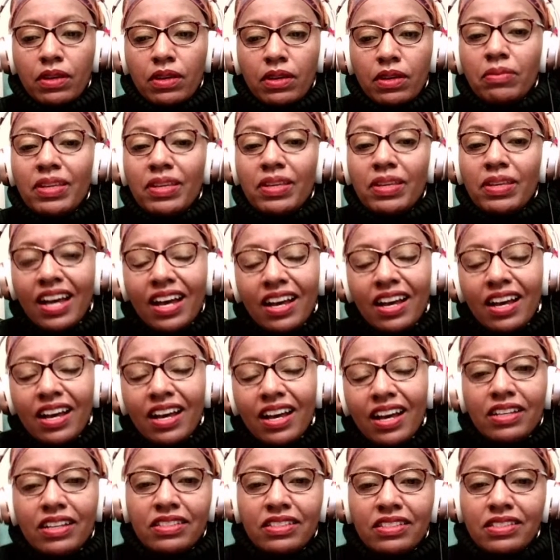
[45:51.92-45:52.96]

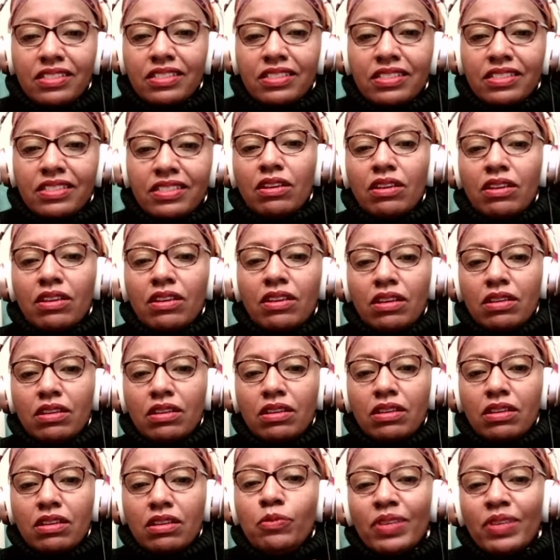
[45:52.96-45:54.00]
Because
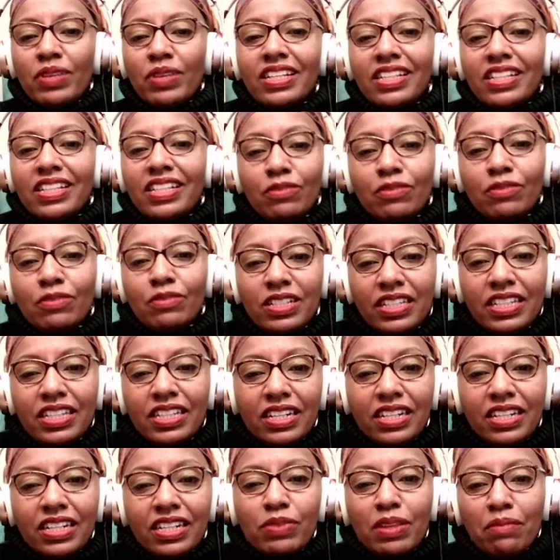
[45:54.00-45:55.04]
we're
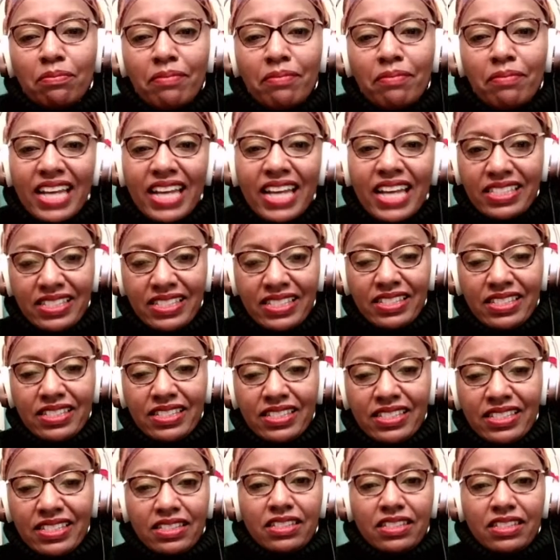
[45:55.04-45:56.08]
cleaning up the mess.
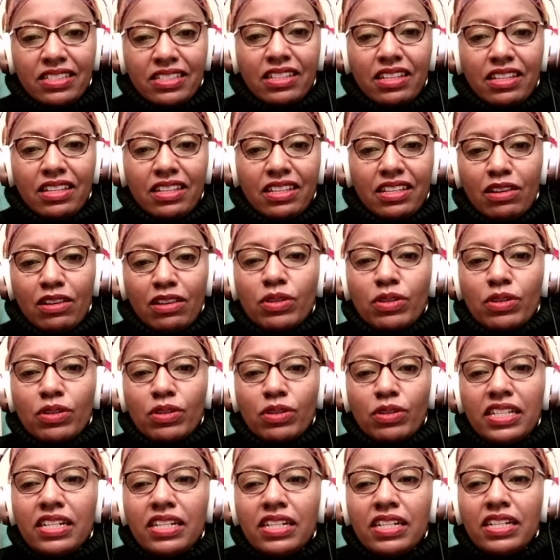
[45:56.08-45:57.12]
We're
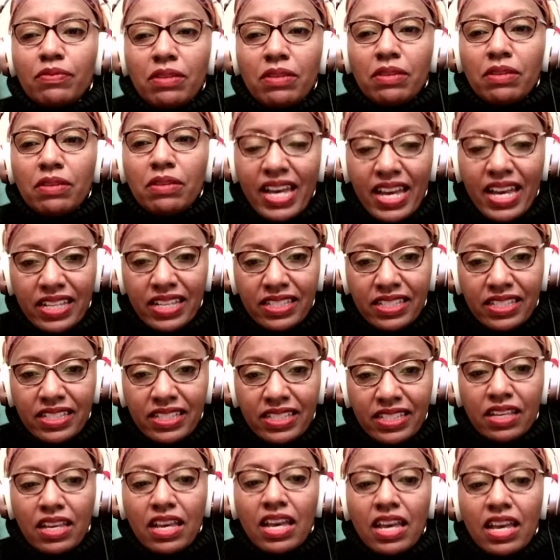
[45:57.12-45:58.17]
cleaning up the mess.
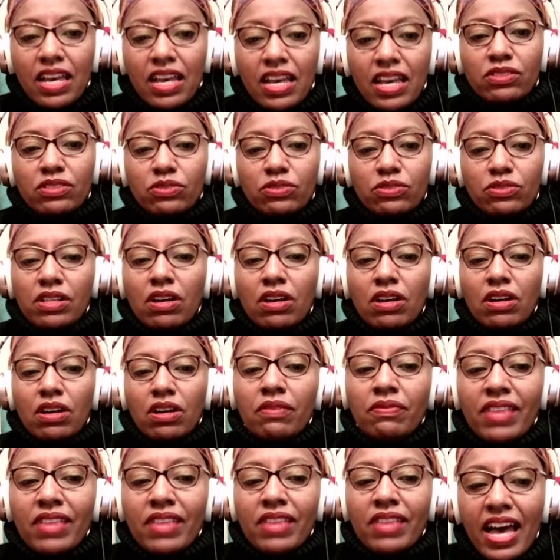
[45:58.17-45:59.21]
And as a result
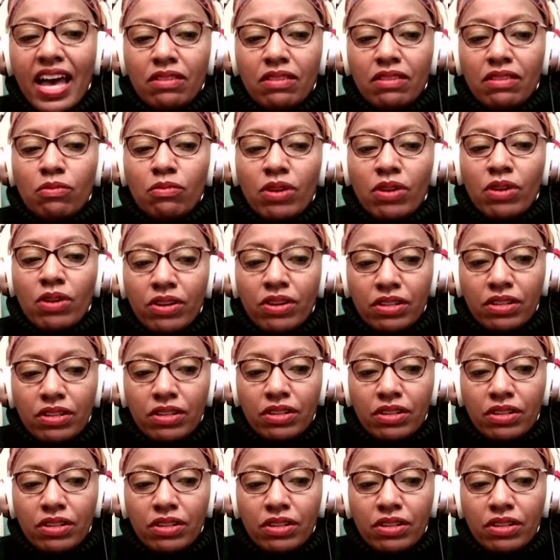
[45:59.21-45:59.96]
of that work